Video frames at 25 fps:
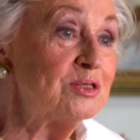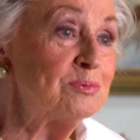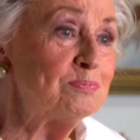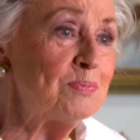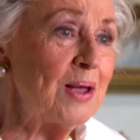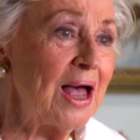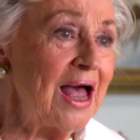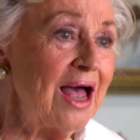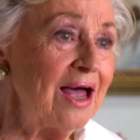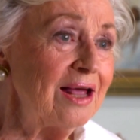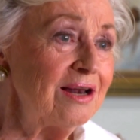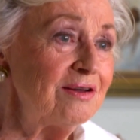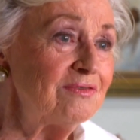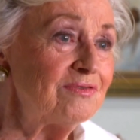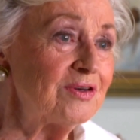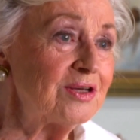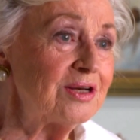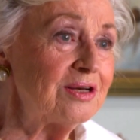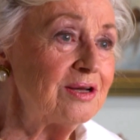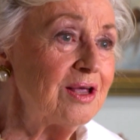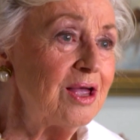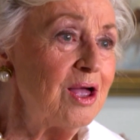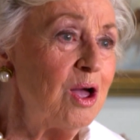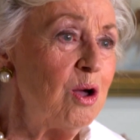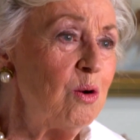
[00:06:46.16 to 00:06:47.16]
part of it.
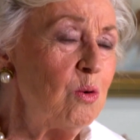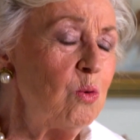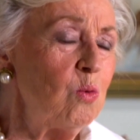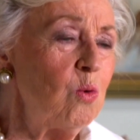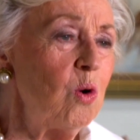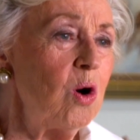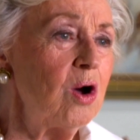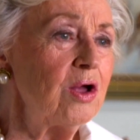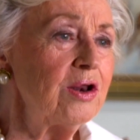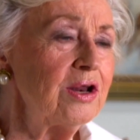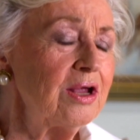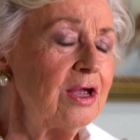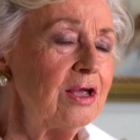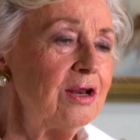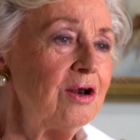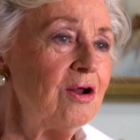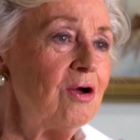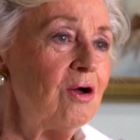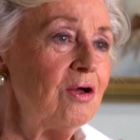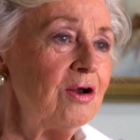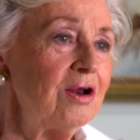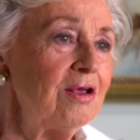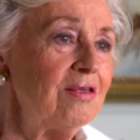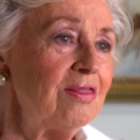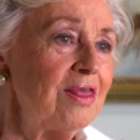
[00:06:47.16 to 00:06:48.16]
What an
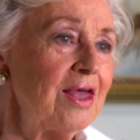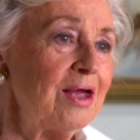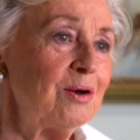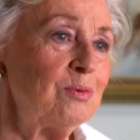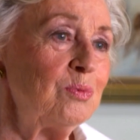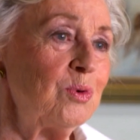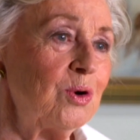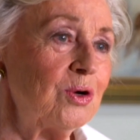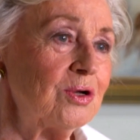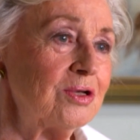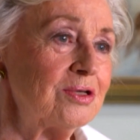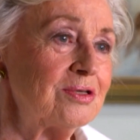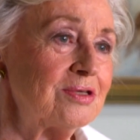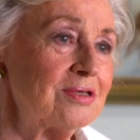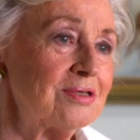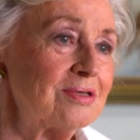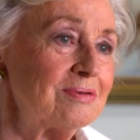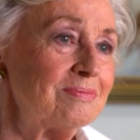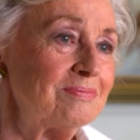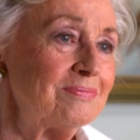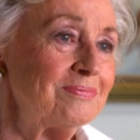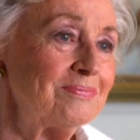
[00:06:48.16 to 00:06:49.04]
honour that was.